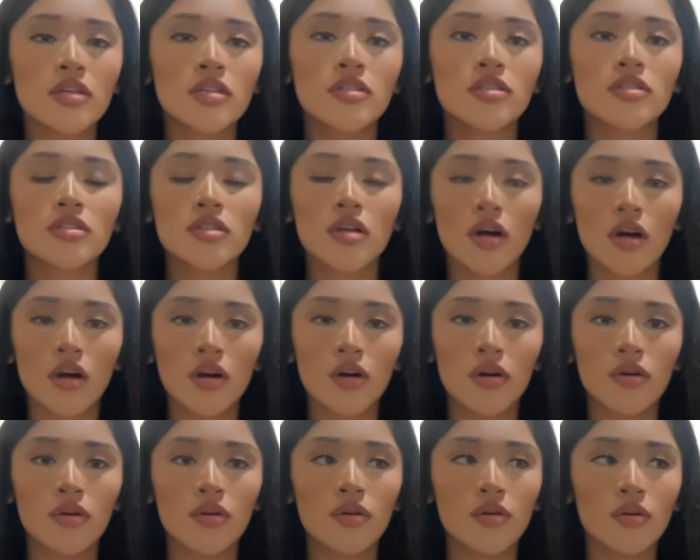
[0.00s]

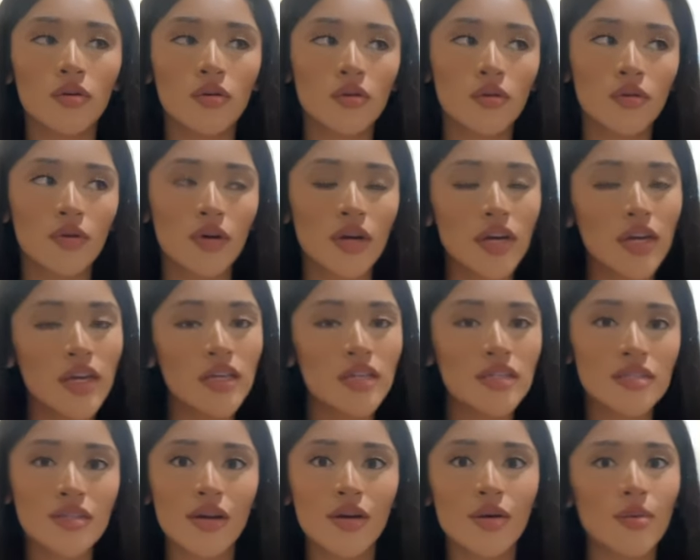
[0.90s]
So what
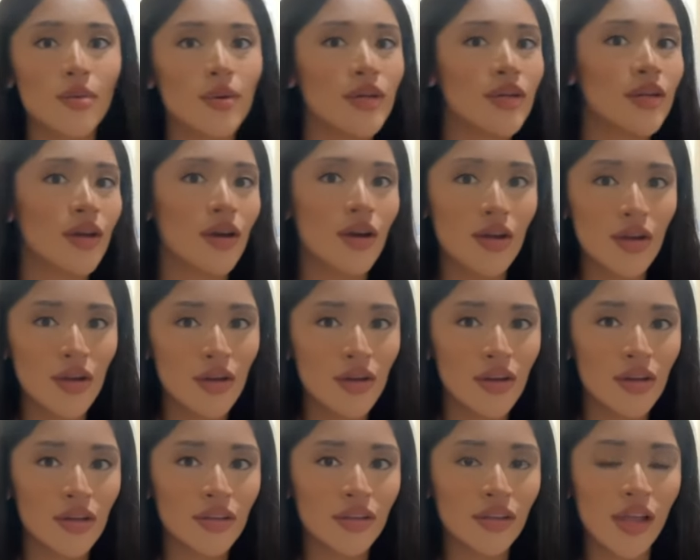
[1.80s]
is going
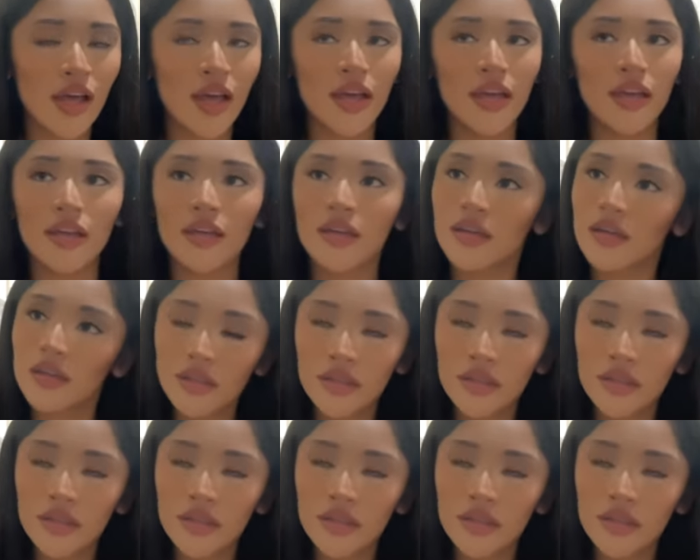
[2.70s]
on? Like,